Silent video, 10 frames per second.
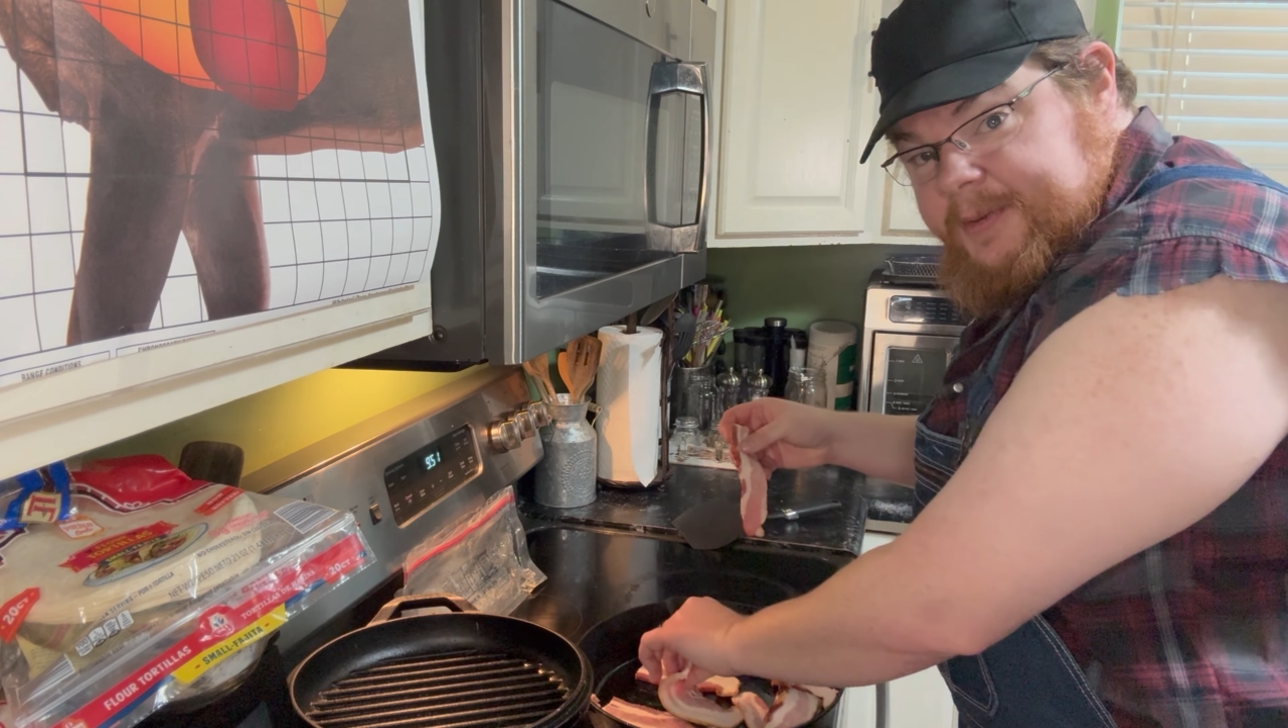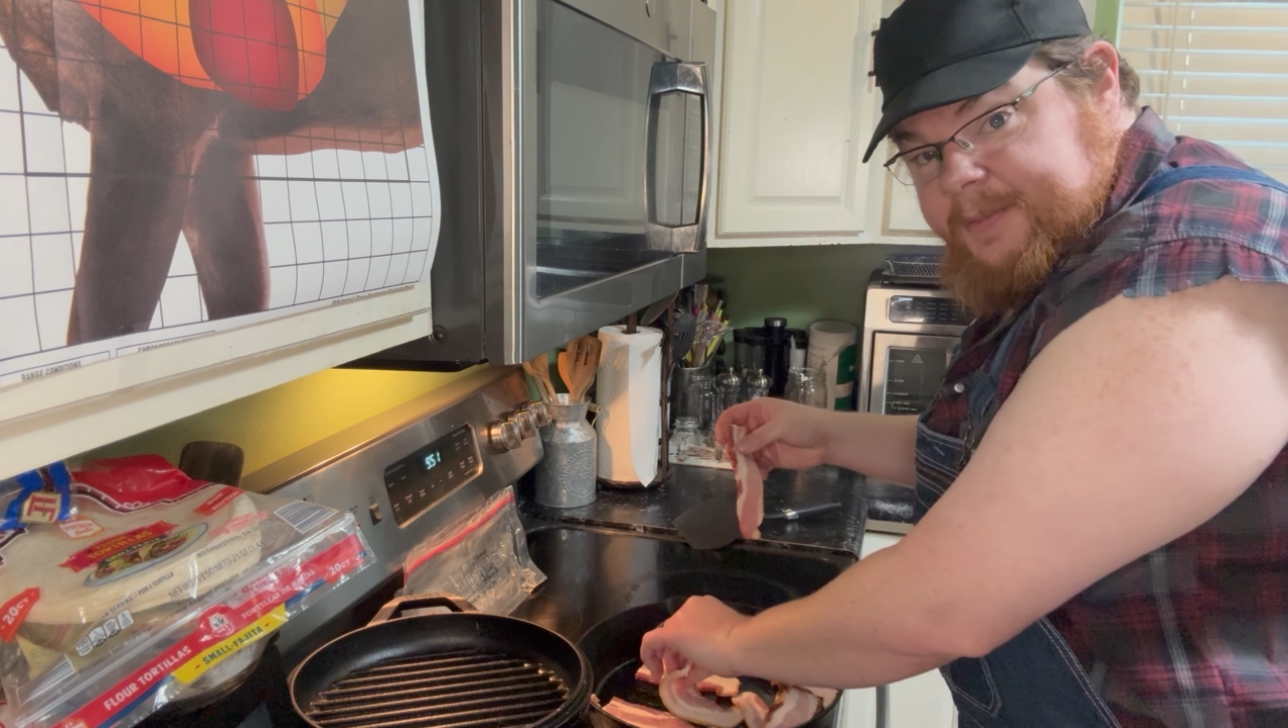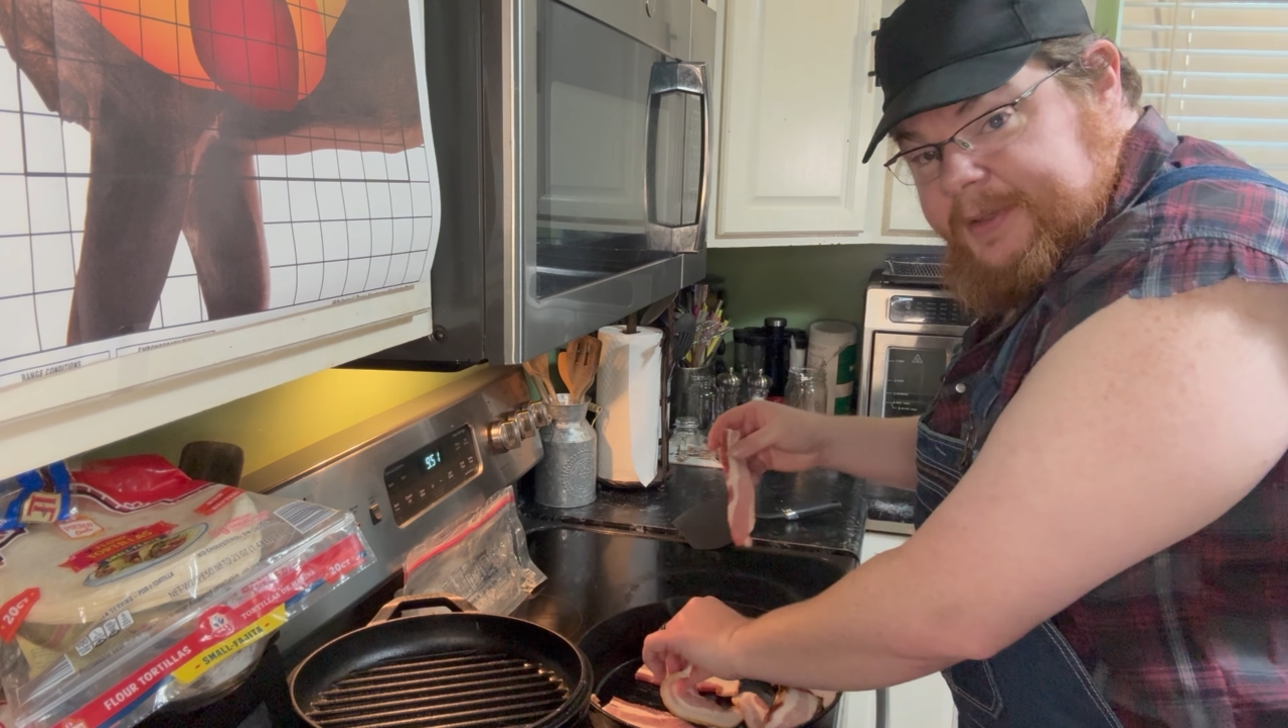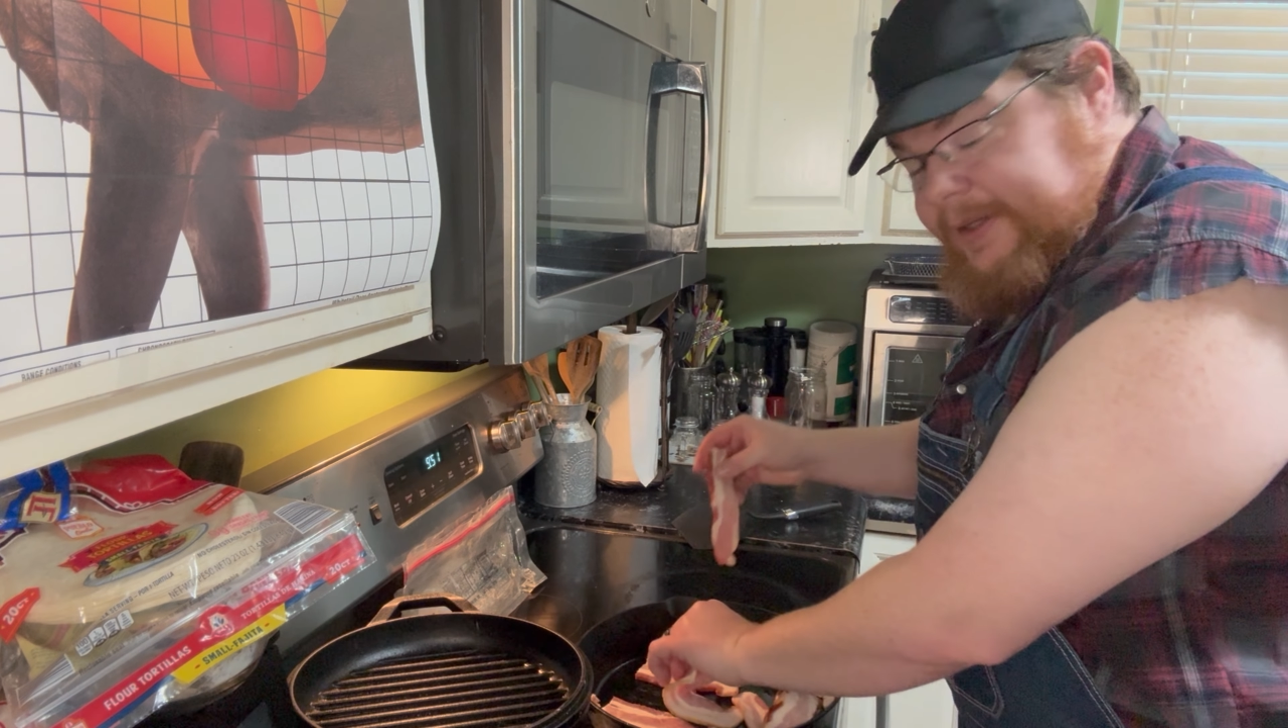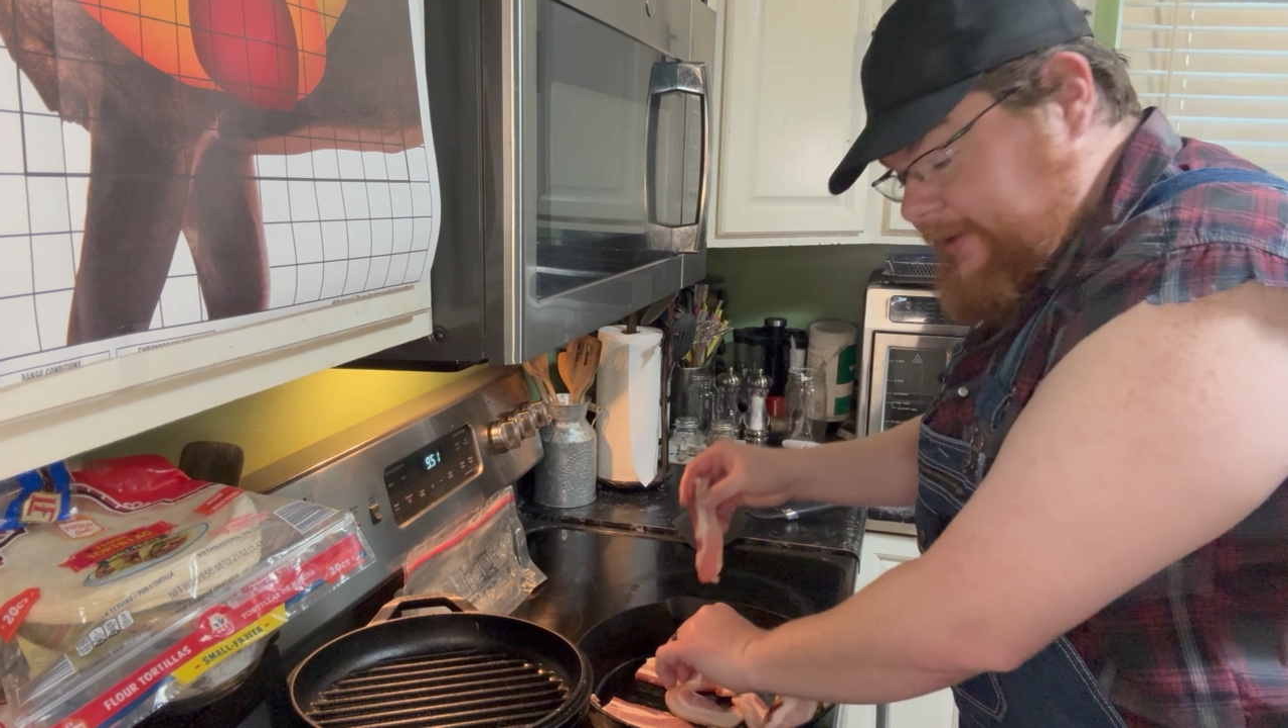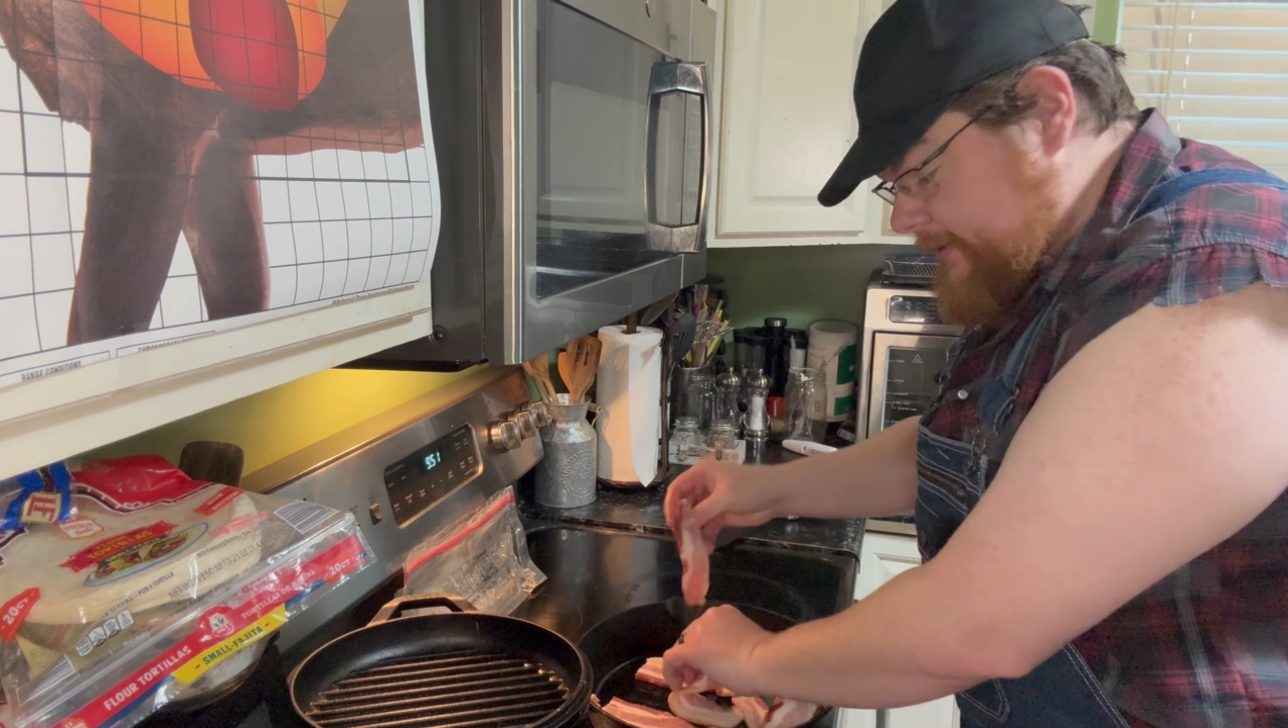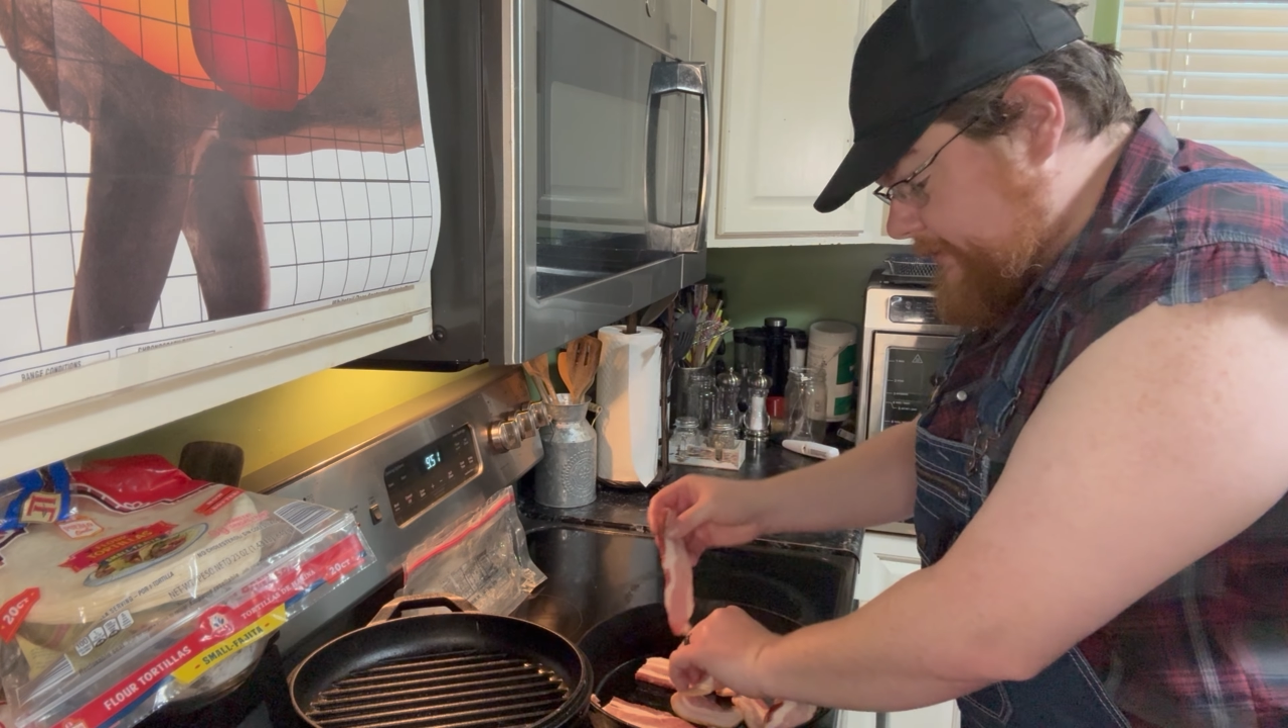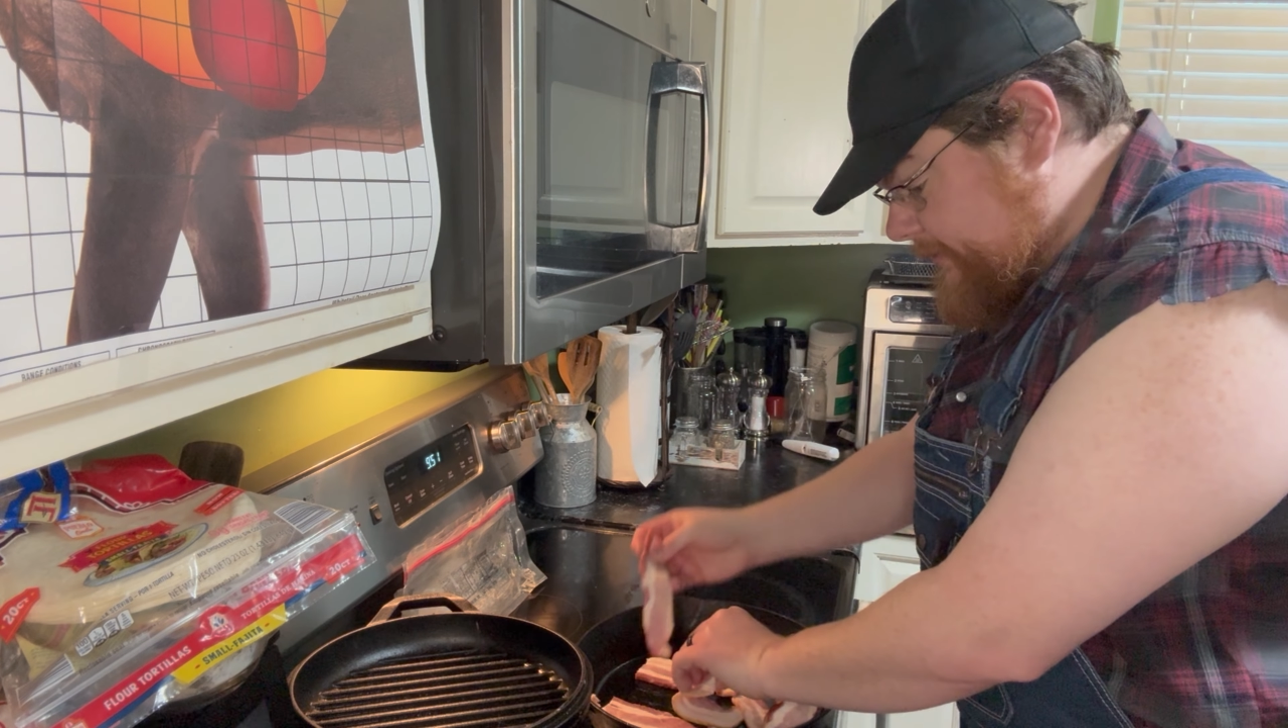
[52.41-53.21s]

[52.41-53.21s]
up here